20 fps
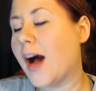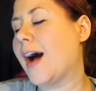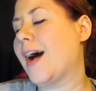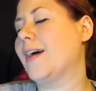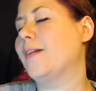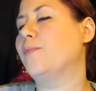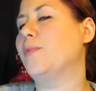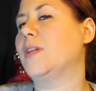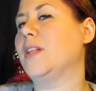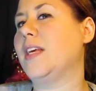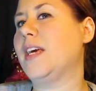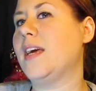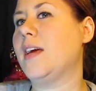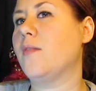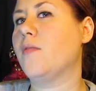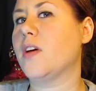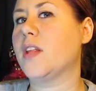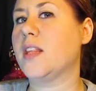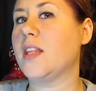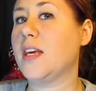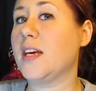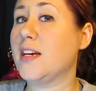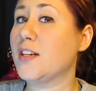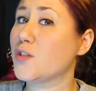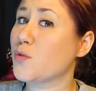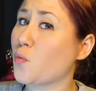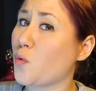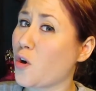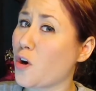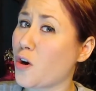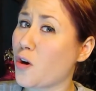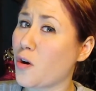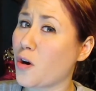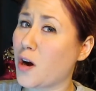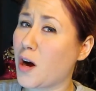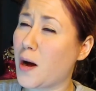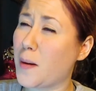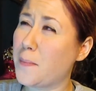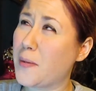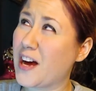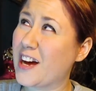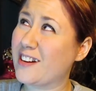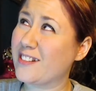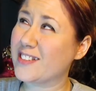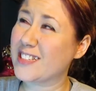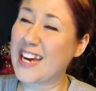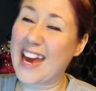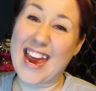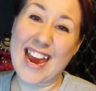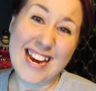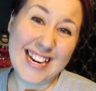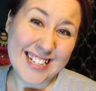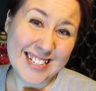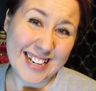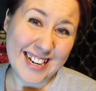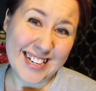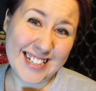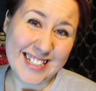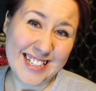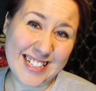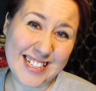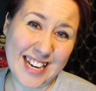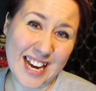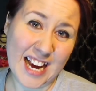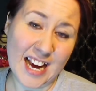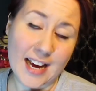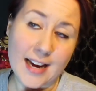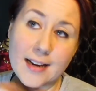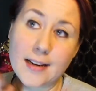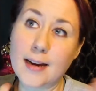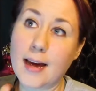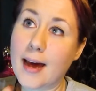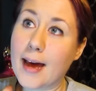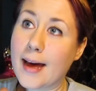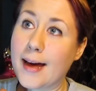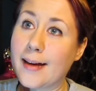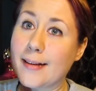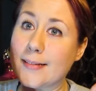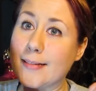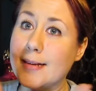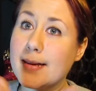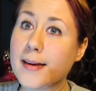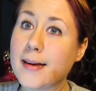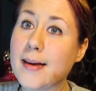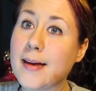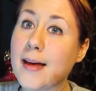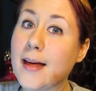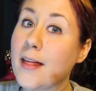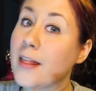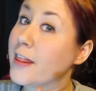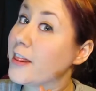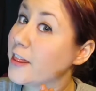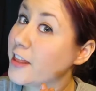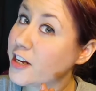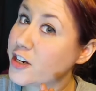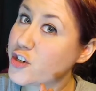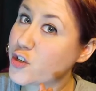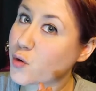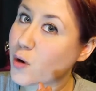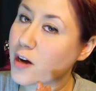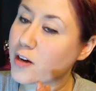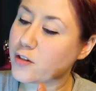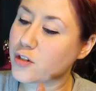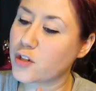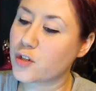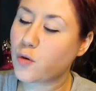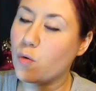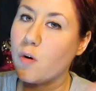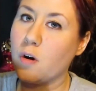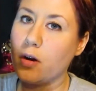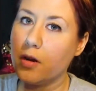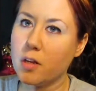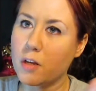I believe these were about $8.99 at the drugstore.